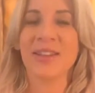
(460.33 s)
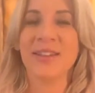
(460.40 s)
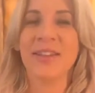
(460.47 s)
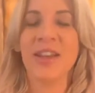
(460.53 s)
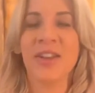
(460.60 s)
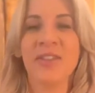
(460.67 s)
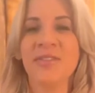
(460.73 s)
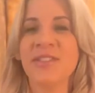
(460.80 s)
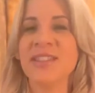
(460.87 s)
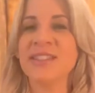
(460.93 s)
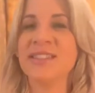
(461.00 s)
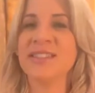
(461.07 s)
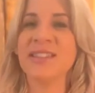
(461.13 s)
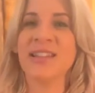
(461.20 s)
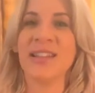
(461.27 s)
None of
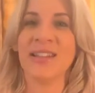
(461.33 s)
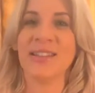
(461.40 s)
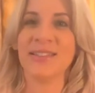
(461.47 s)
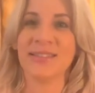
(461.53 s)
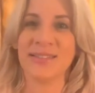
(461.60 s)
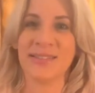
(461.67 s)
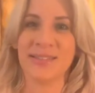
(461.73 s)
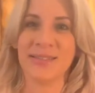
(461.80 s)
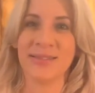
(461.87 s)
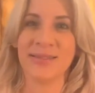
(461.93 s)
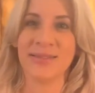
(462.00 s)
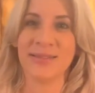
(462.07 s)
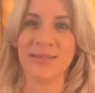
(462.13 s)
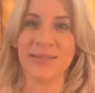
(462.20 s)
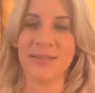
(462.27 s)
these things
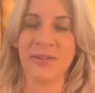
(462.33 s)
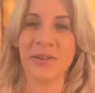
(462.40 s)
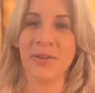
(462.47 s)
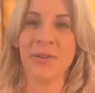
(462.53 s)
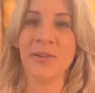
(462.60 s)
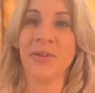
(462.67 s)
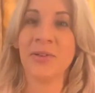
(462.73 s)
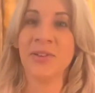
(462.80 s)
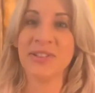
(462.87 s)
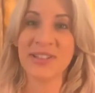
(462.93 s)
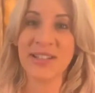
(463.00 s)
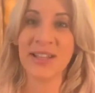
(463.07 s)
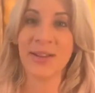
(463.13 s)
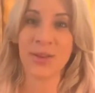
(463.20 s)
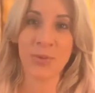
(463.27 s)
are going to
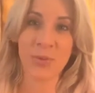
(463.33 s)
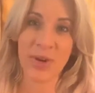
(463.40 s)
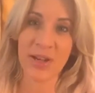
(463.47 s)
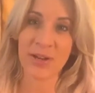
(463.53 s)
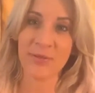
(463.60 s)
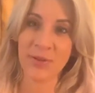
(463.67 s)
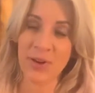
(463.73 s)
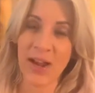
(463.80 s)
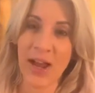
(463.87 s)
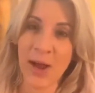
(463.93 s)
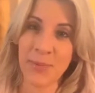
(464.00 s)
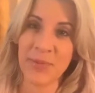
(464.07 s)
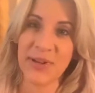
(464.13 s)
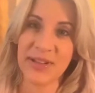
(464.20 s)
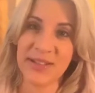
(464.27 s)
get in the way of your
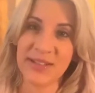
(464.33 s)
happiness.